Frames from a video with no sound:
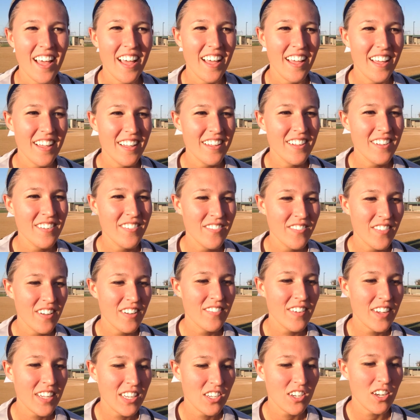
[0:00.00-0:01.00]
Um,
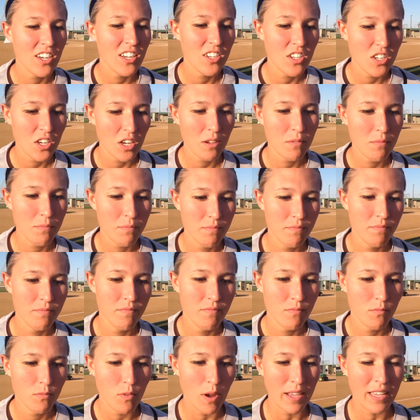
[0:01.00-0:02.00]
my changeup.
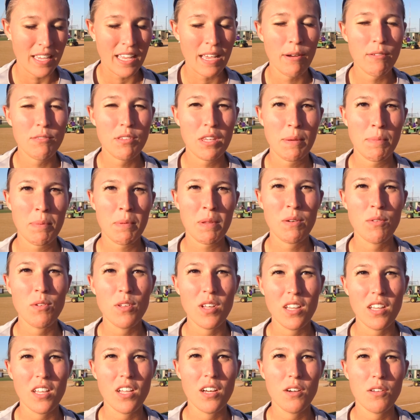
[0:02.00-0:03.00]
I, was keeping it
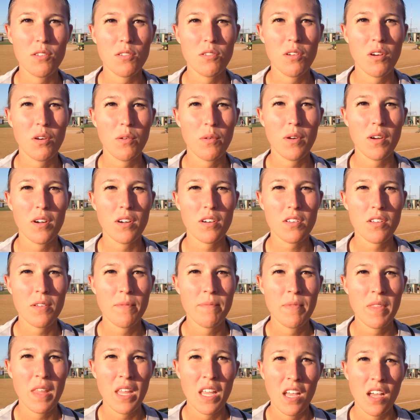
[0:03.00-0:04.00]
really low, so it worked
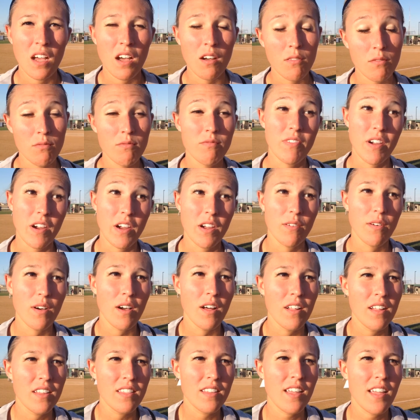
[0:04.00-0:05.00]
uh, very
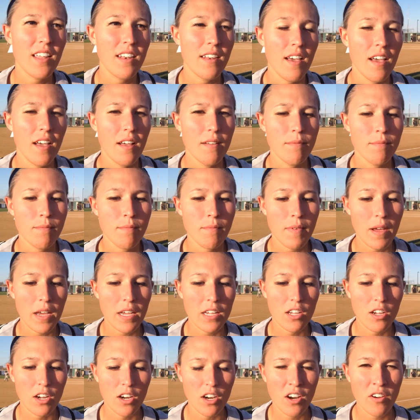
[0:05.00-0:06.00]
well. And then um,
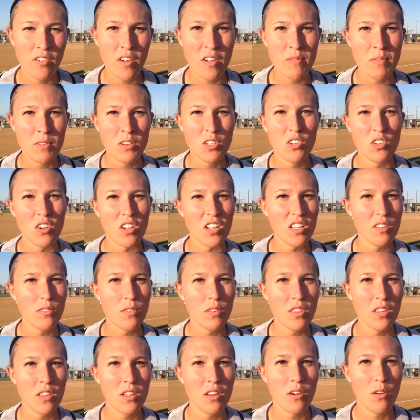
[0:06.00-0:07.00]
my curve, I've been struggling
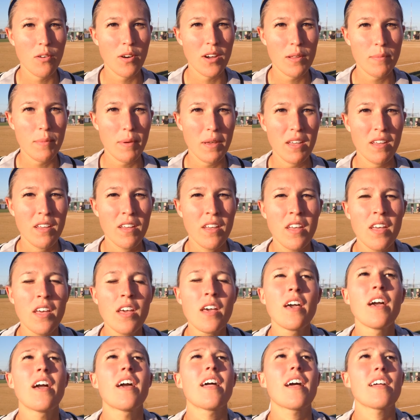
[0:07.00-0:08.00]
with it quite a bit.
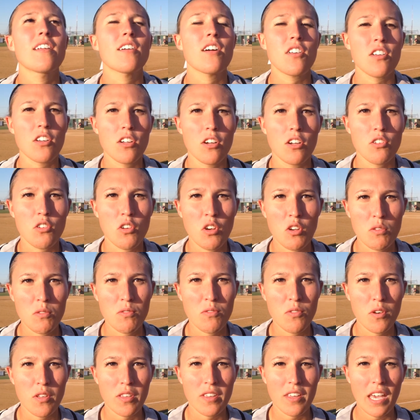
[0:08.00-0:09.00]
And I talked to Coach Cruz
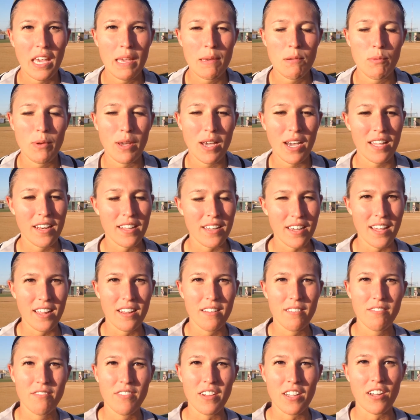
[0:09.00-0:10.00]
before the game. We kind of got
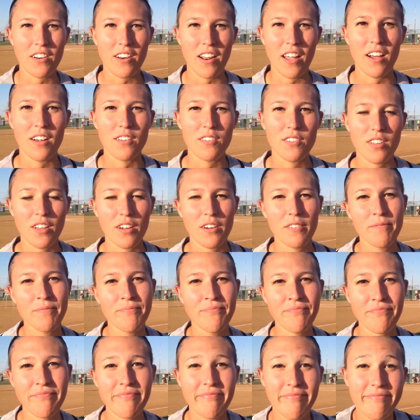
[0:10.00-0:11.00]
it figured out.
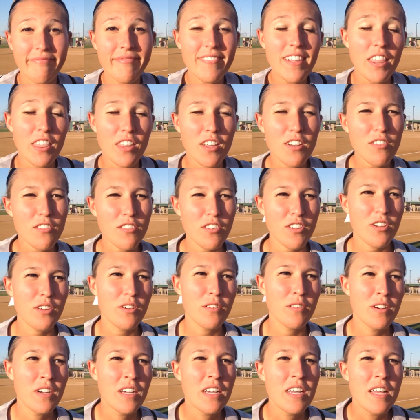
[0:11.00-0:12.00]
So
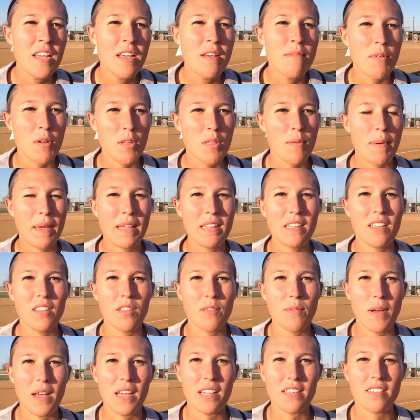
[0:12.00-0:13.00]
S2 were mainly
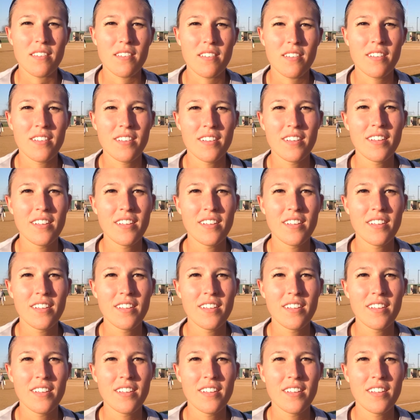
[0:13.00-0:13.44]
the best.